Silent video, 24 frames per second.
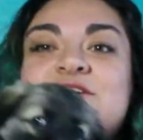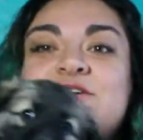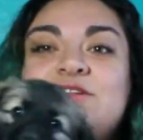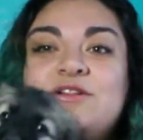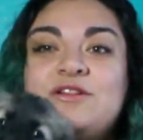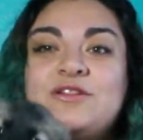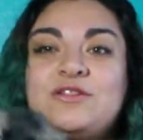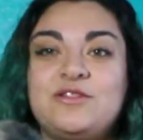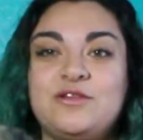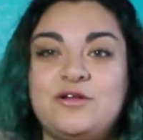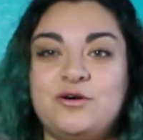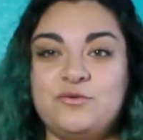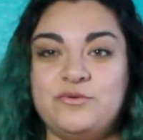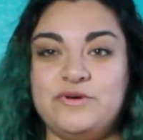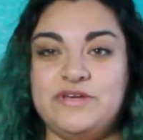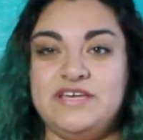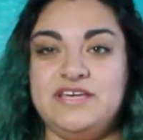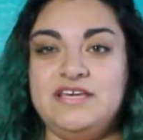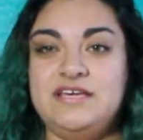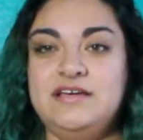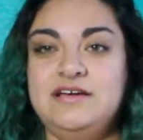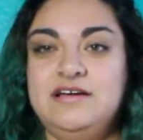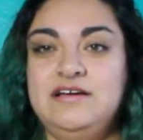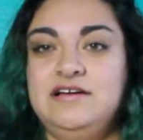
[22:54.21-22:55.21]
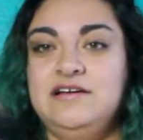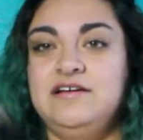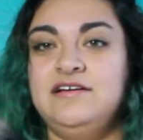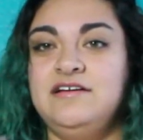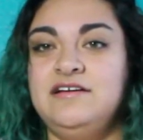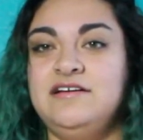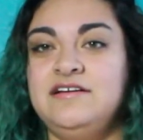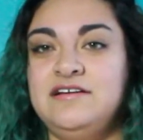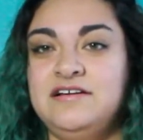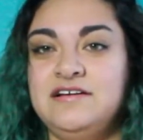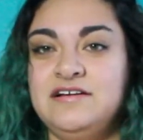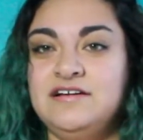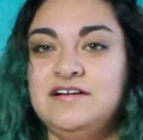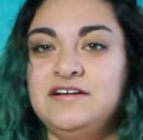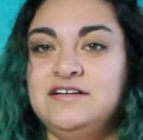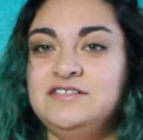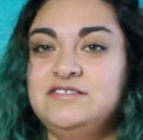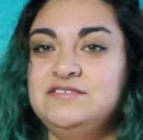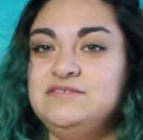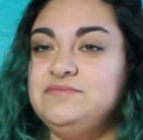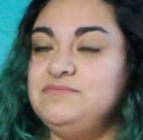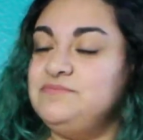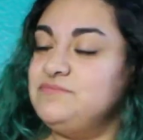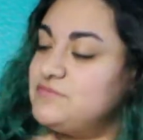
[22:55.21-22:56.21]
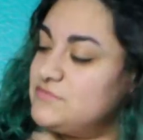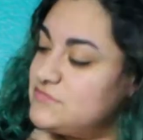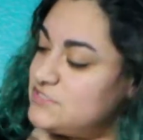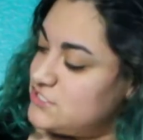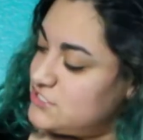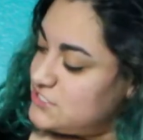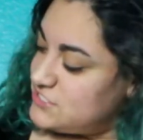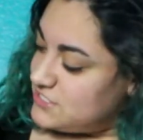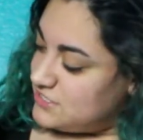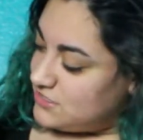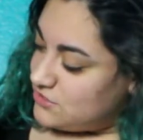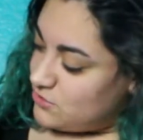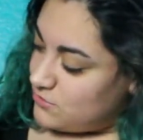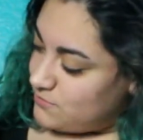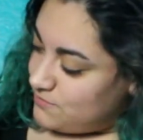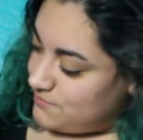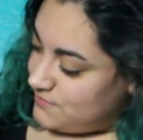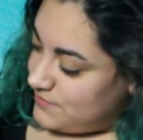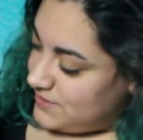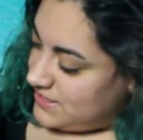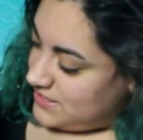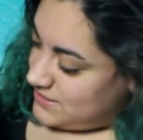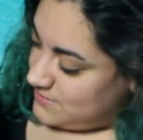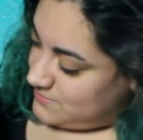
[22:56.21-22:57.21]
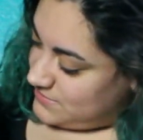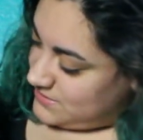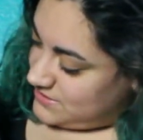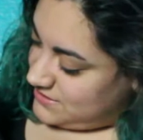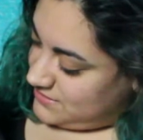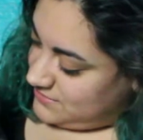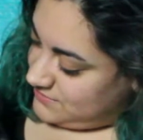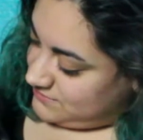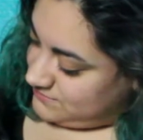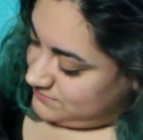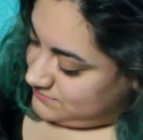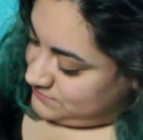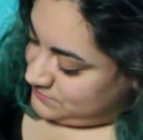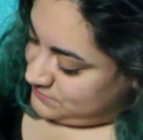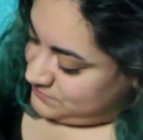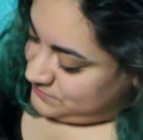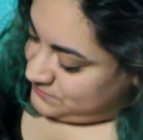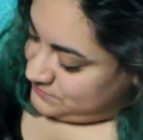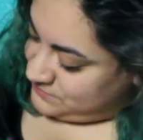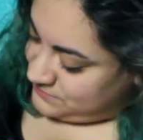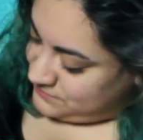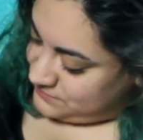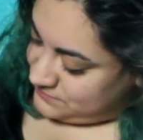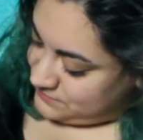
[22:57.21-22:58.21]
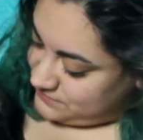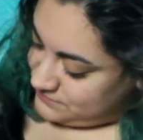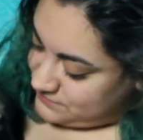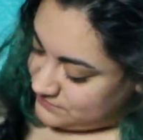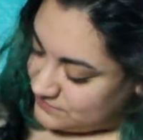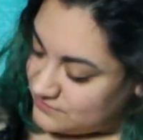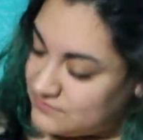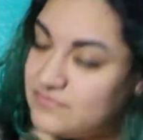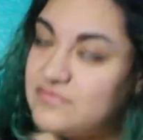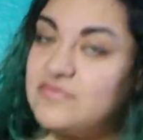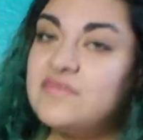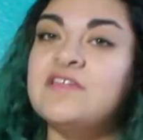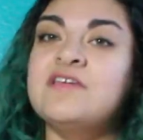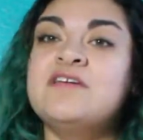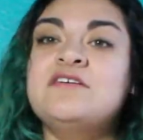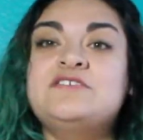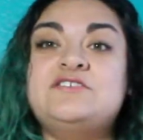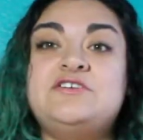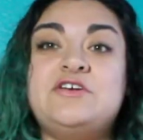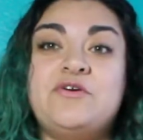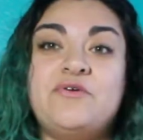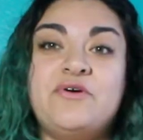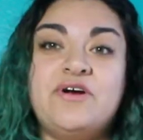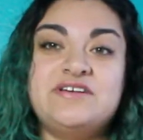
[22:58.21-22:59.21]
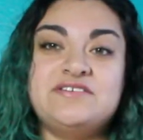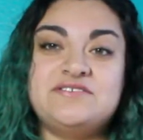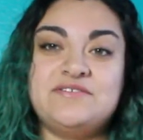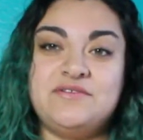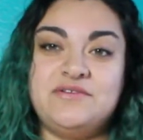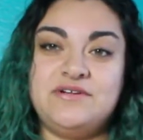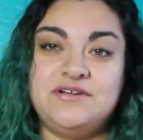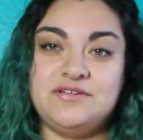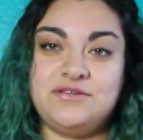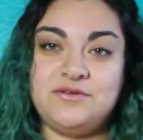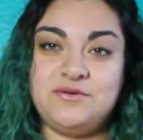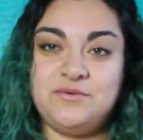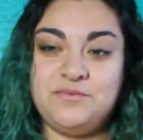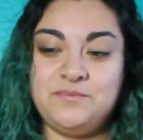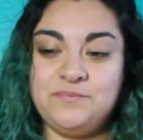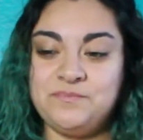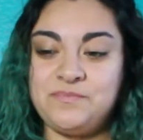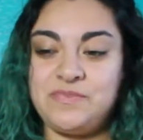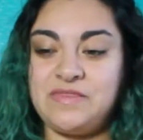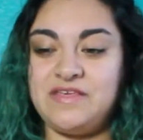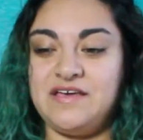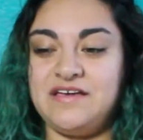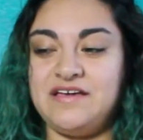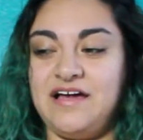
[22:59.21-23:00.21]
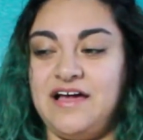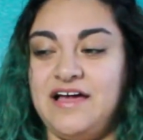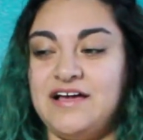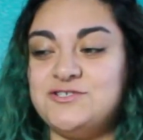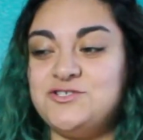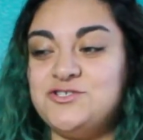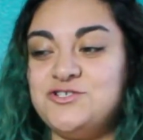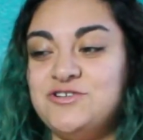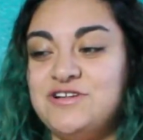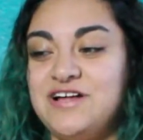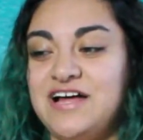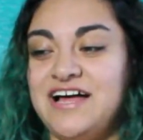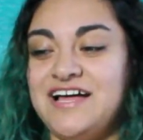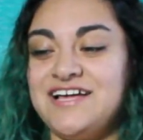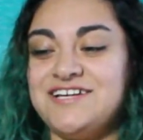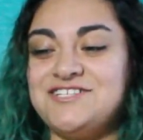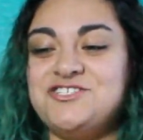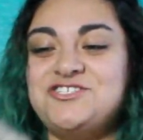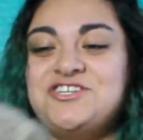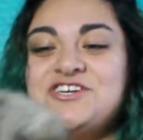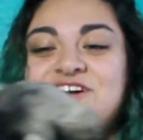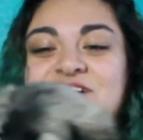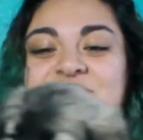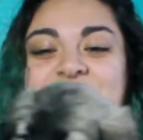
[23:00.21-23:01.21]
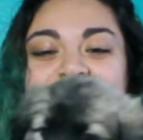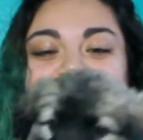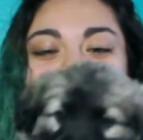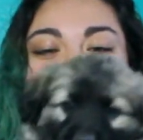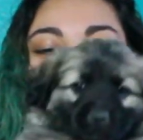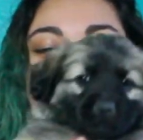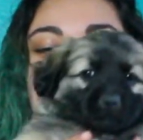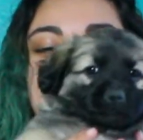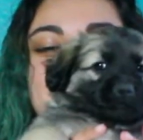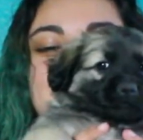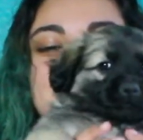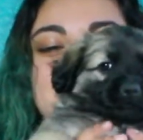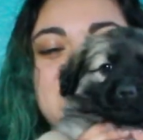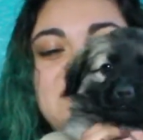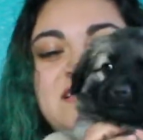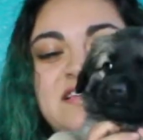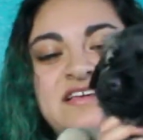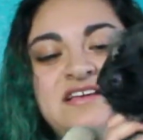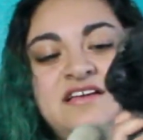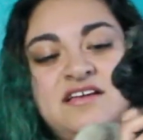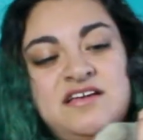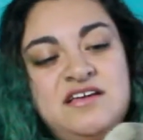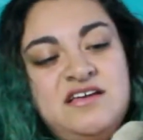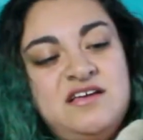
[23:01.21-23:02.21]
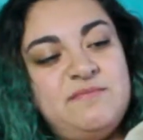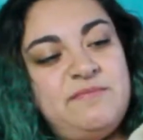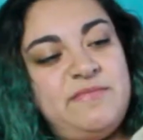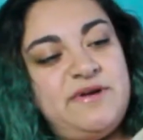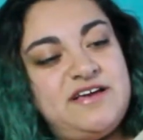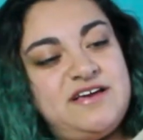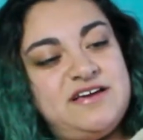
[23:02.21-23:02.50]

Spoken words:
Chloe. She's a little baby. She cries a lot though. I actually got Max, my